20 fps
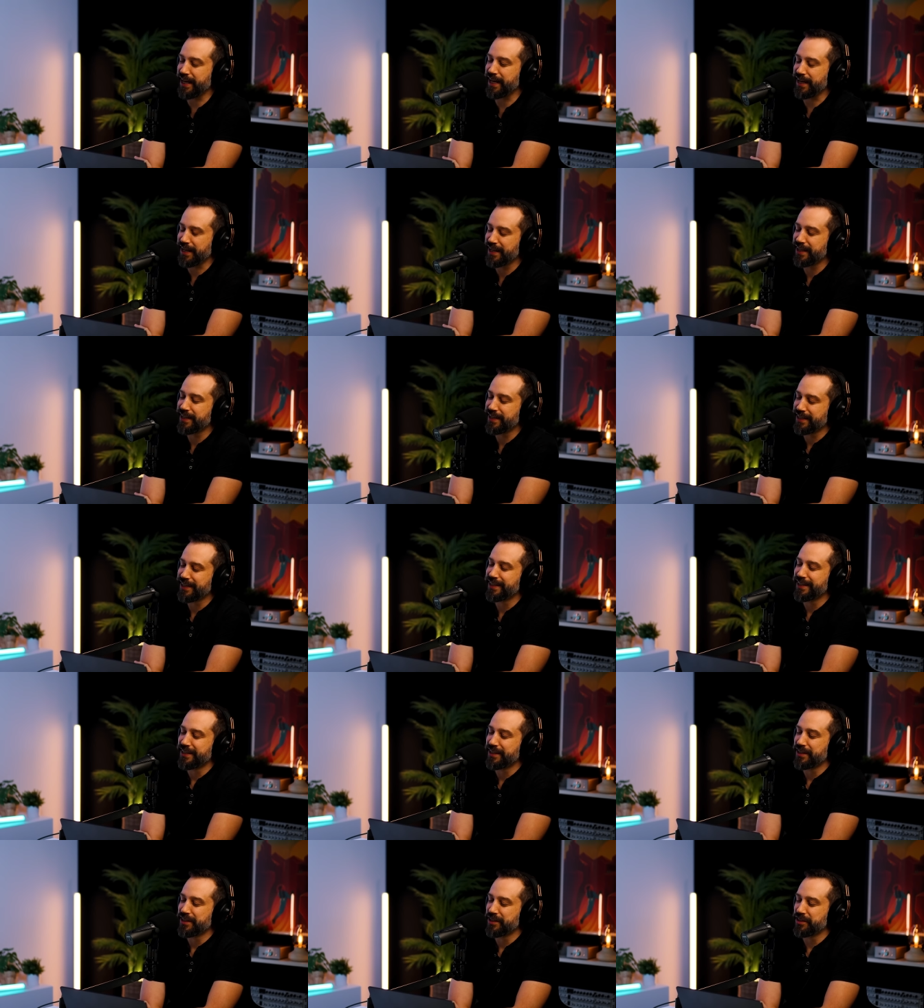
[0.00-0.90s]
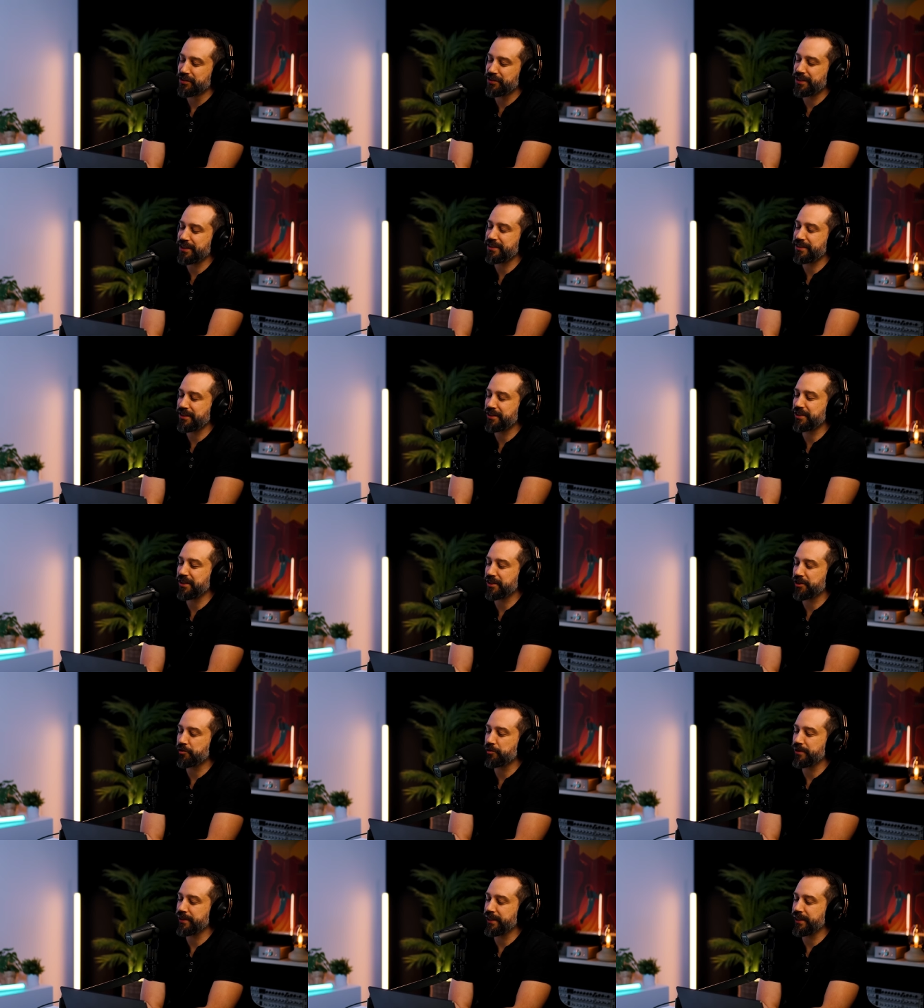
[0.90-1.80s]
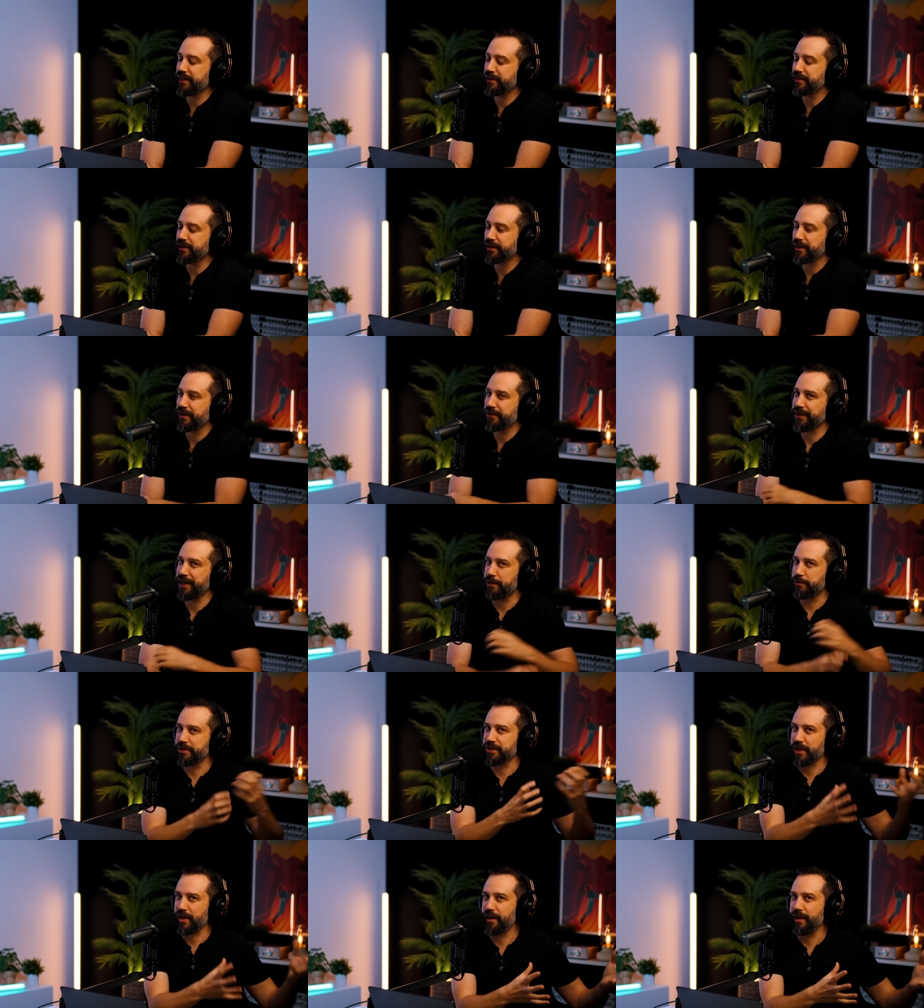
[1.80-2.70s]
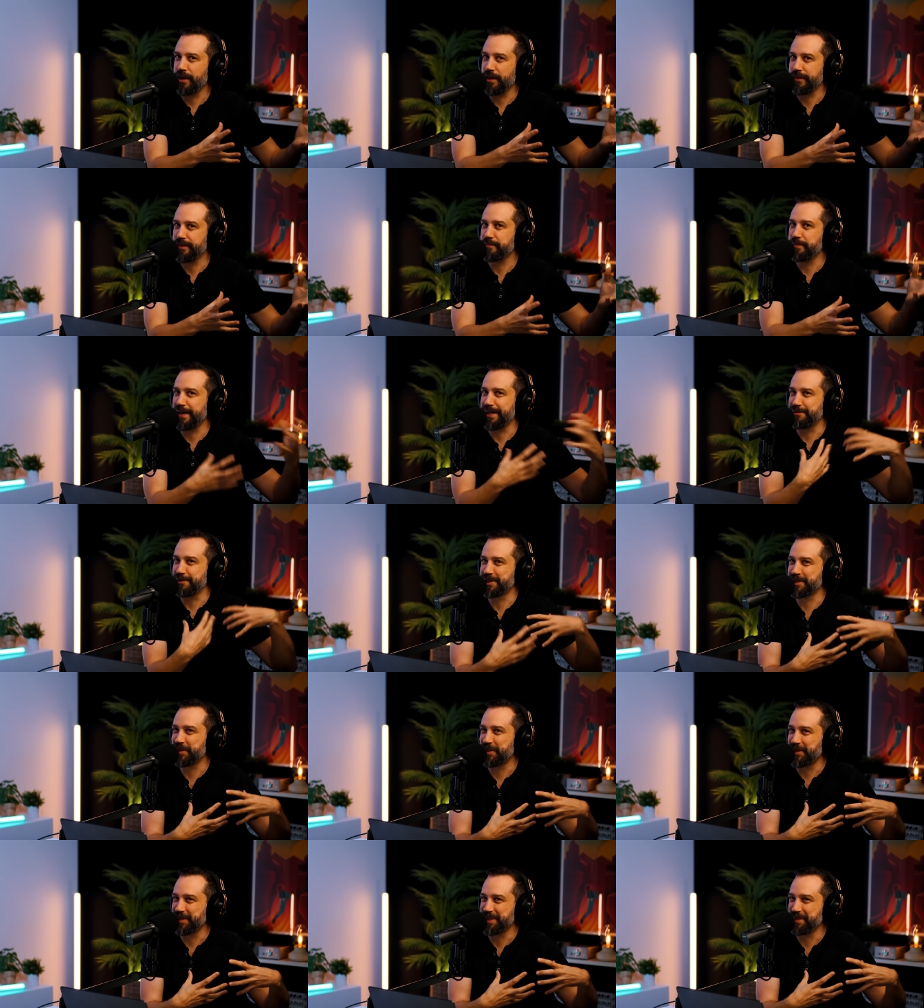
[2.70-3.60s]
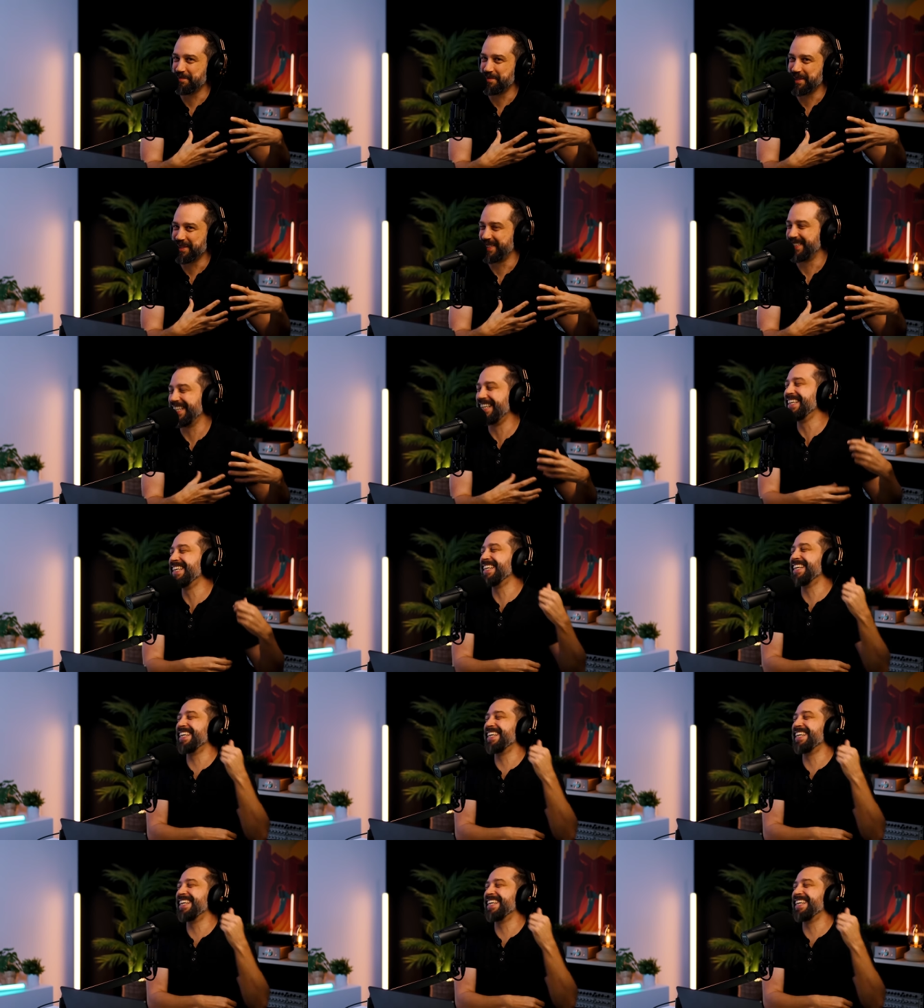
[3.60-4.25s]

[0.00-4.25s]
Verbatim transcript: right. yeah. and so did he. 66 trillion years ago, it was Earth, but it was called the moon.